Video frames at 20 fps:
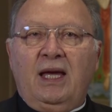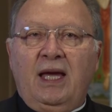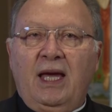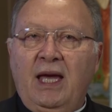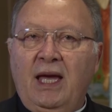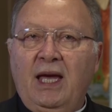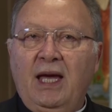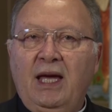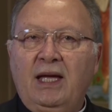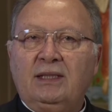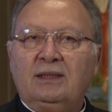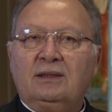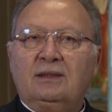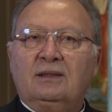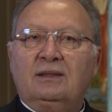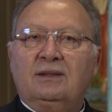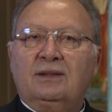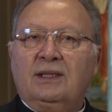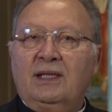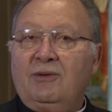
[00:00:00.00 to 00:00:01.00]

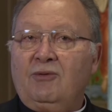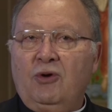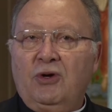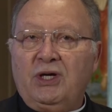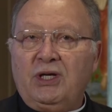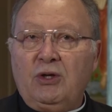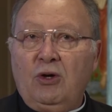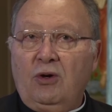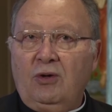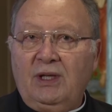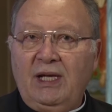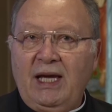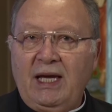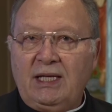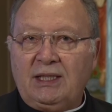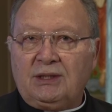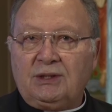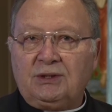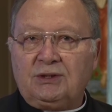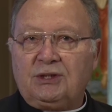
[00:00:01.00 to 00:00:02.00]
and they were in old
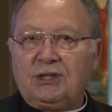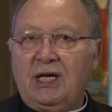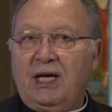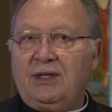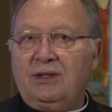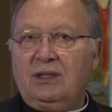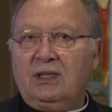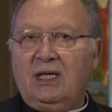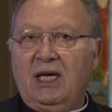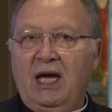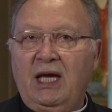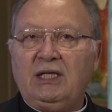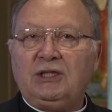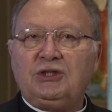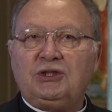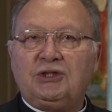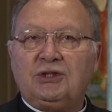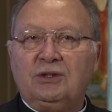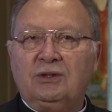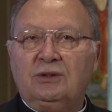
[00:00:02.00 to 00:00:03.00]
age, and the
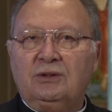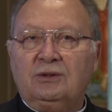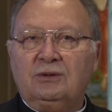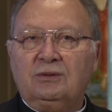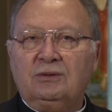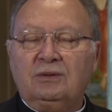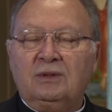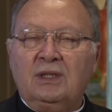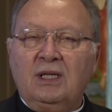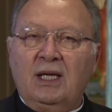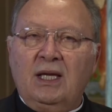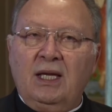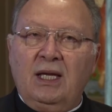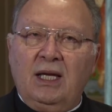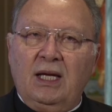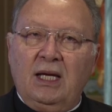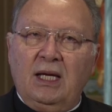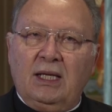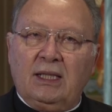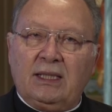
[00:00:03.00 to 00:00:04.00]
angel
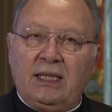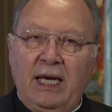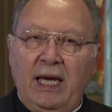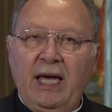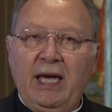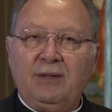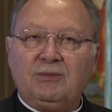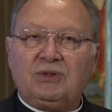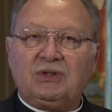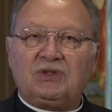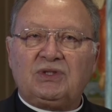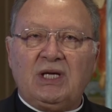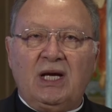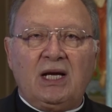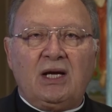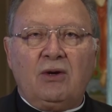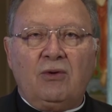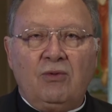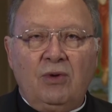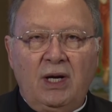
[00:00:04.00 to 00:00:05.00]
came to
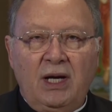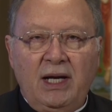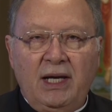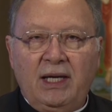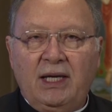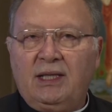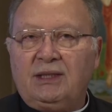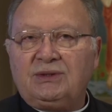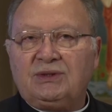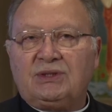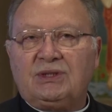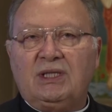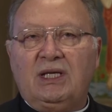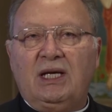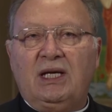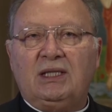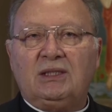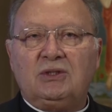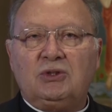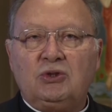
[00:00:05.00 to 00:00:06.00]
Zechariah and
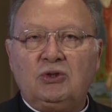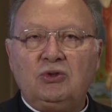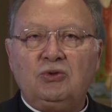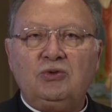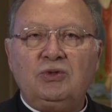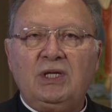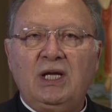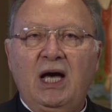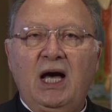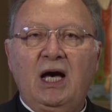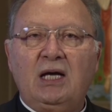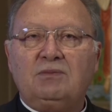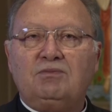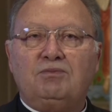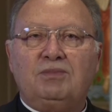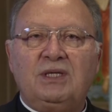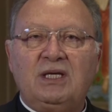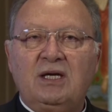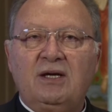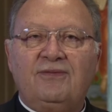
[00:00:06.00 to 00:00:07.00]
said, "Do
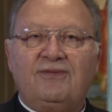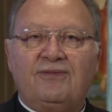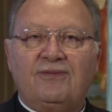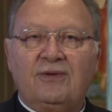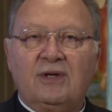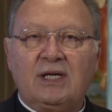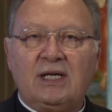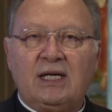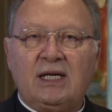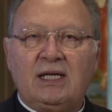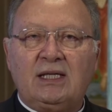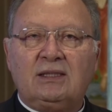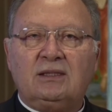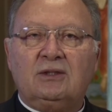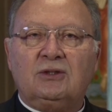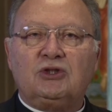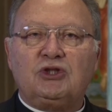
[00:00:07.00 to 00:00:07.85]
not be afraid.